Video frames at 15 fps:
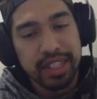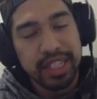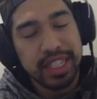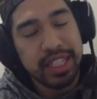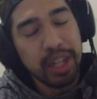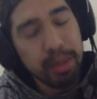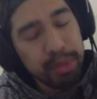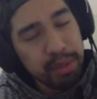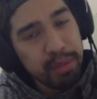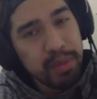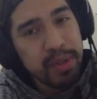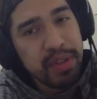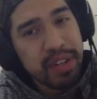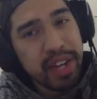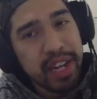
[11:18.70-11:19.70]
Double
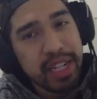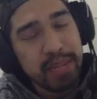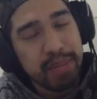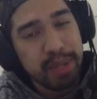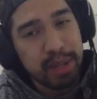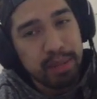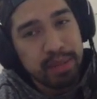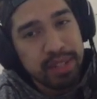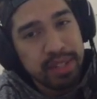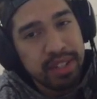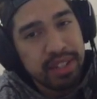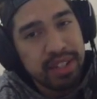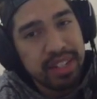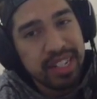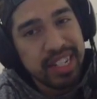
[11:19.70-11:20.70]
Moongeist Beams.
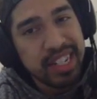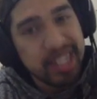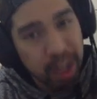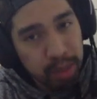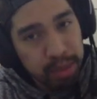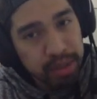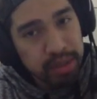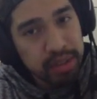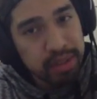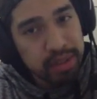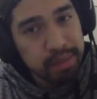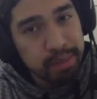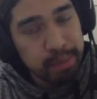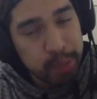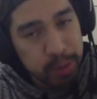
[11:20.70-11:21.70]
Double
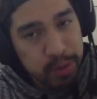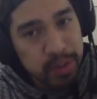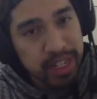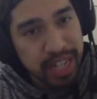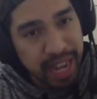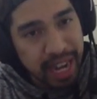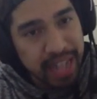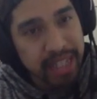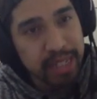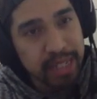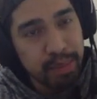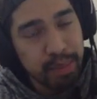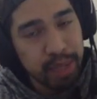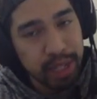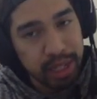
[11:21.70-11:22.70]
Moongeist
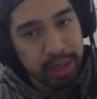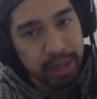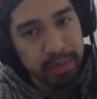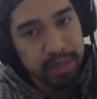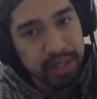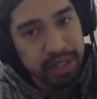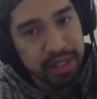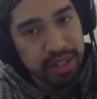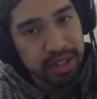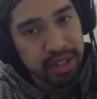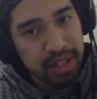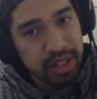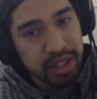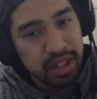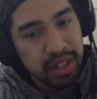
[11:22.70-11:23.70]
Beams.
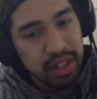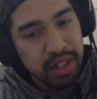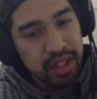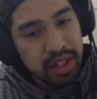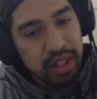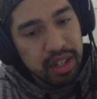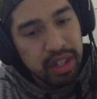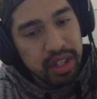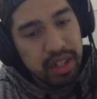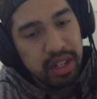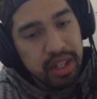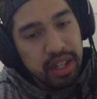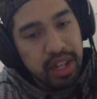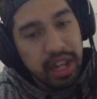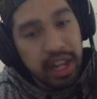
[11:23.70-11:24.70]

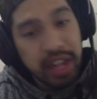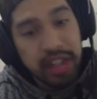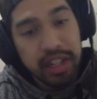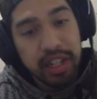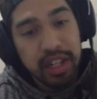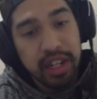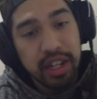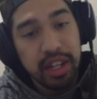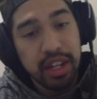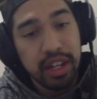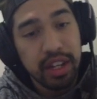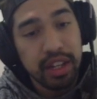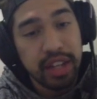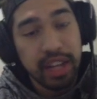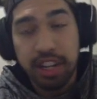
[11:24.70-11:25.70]
And uh,
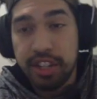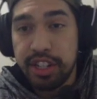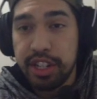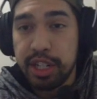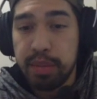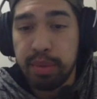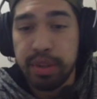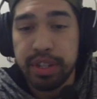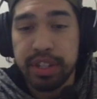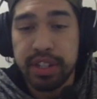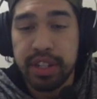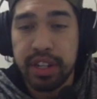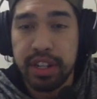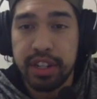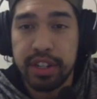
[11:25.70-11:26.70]
that is GG, boys,
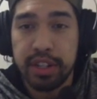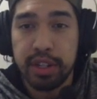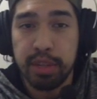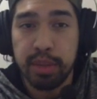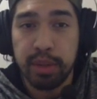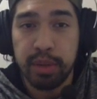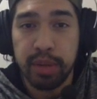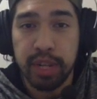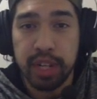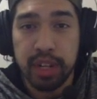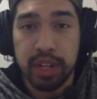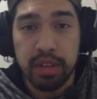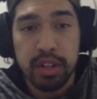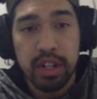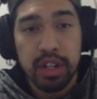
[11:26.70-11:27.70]
to your boy Rico.
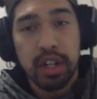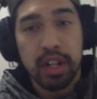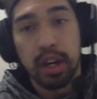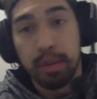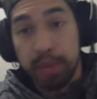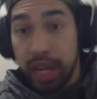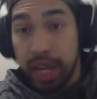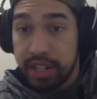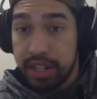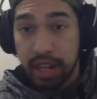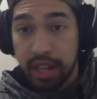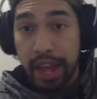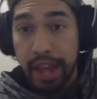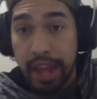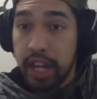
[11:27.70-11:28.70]
Um, yes,
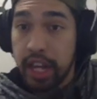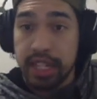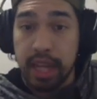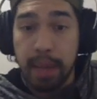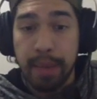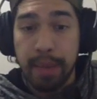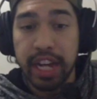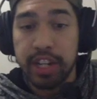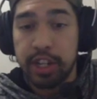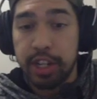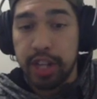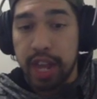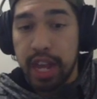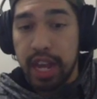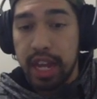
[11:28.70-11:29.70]
I lost that match,
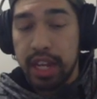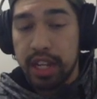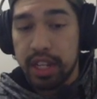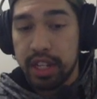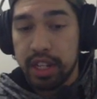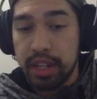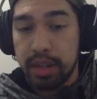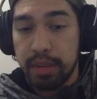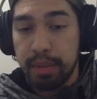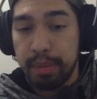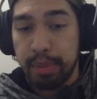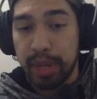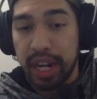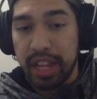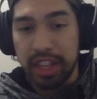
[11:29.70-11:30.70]
and uh,
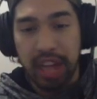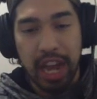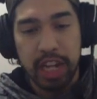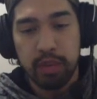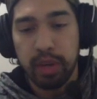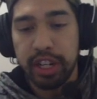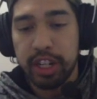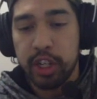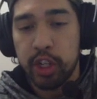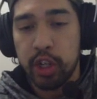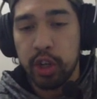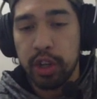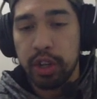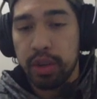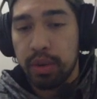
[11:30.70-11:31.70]
but I, I just wanted to show
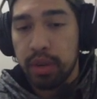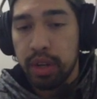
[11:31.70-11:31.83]
you